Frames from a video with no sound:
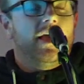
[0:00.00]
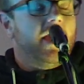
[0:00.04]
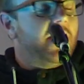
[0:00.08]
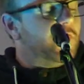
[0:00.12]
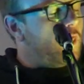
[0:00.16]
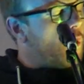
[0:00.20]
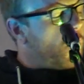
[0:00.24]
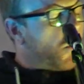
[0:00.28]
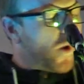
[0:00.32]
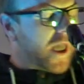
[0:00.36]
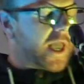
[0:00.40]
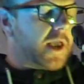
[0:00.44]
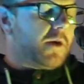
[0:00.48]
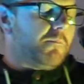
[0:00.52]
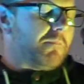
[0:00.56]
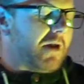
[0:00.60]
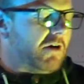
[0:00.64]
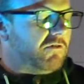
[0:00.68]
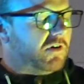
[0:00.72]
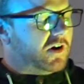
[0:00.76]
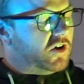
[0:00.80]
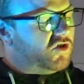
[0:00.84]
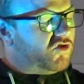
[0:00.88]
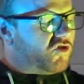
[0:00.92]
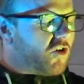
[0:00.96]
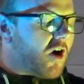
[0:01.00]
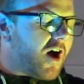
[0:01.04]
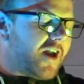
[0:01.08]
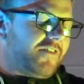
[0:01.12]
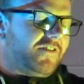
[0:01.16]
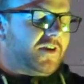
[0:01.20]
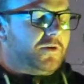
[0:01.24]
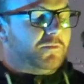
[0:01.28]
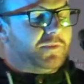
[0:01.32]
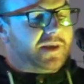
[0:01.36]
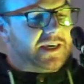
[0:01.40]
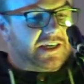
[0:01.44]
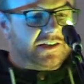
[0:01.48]
in the wing mirror
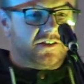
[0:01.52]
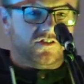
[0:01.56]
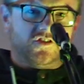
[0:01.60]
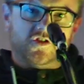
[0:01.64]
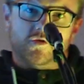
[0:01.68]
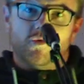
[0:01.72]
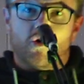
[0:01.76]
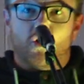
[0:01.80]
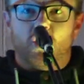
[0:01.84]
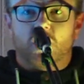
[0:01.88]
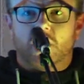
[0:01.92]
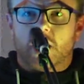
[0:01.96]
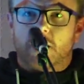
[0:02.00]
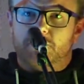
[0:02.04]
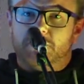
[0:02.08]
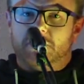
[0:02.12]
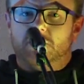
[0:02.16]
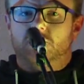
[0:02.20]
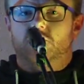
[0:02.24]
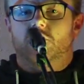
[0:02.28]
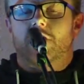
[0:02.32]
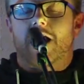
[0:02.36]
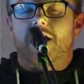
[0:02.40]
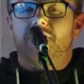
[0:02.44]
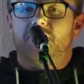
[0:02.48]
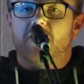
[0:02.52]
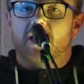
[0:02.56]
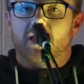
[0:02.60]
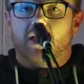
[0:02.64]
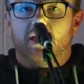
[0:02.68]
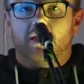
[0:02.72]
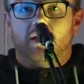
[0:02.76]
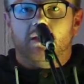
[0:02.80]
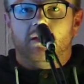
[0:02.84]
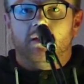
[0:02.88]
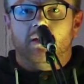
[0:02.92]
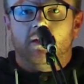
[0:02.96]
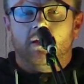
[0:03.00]
driving me into oncoming
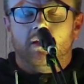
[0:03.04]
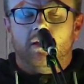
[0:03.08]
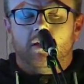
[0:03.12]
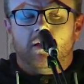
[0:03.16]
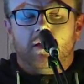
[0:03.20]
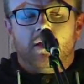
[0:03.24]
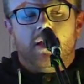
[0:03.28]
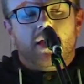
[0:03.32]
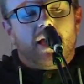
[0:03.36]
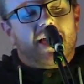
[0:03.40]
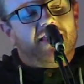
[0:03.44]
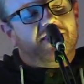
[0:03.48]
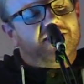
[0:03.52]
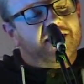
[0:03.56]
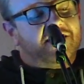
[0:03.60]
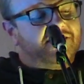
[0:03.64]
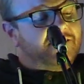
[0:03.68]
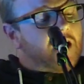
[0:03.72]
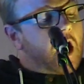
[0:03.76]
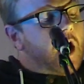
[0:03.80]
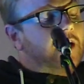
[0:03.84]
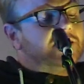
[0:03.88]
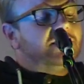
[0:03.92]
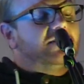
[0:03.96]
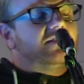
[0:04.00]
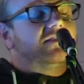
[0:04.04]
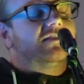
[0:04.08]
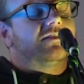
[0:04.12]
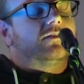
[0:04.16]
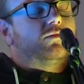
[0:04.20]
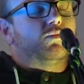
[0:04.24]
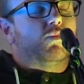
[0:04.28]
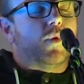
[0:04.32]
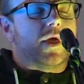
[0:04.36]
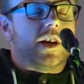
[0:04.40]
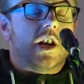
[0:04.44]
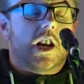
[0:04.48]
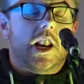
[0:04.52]
traffic, in this
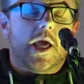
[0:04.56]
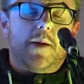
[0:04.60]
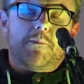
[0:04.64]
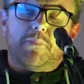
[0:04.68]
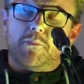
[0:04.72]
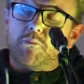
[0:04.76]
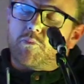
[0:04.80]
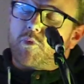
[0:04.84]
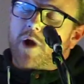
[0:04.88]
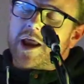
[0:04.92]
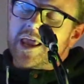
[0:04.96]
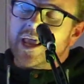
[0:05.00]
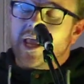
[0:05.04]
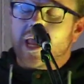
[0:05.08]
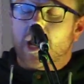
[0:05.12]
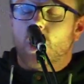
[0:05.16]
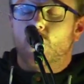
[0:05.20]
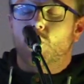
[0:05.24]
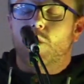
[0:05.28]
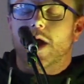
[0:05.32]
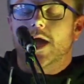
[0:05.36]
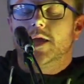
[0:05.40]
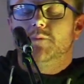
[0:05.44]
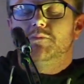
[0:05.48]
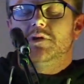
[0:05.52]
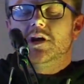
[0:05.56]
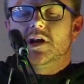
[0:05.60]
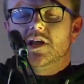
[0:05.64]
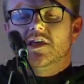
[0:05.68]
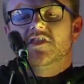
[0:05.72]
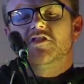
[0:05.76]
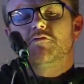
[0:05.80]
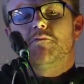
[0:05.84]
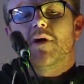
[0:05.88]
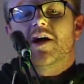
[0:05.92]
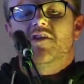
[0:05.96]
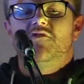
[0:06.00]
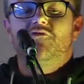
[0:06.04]
iced windlip breaking away
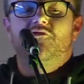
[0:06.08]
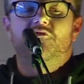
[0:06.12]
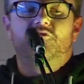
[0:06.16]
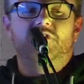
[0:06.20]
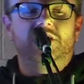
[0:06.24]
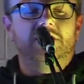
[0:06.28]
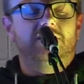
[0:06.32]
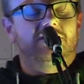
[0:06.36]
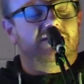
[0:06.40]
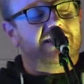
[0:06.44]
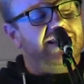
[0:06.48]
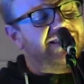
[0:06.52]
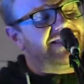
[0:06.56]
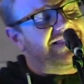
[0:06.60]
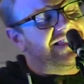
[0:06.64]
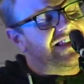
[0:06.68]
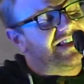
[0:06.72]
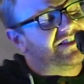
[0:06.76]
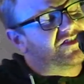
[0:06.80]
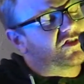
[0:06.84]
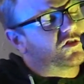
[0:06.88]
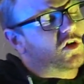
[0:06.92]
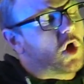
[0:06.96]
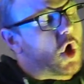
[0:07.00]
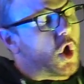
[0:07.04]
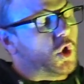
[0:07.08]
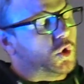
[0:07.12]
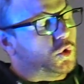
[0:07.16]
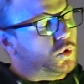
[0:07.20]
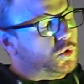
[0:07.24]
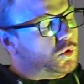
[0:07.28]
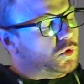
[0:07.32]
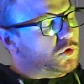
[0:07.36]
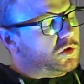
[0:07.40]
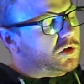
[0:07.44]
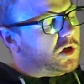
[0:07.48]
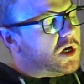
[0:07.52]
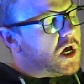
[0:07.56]
beneath my feet, in this
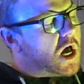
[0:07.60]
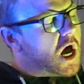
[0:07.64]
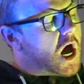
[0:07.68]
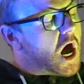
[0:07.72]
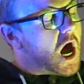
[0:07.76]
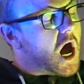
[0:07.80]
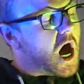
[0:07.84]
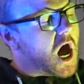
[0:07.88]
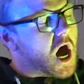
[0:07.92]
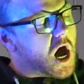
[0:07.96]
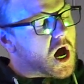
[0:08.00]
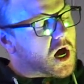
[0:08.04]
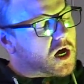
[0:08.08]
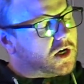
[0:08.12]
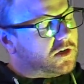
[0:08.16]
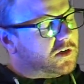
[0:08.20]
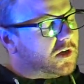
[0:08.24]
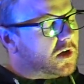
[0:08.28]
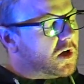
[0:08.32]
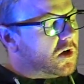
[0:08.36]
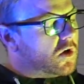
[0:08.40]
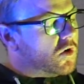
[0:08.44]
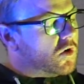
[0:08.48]
cold, hard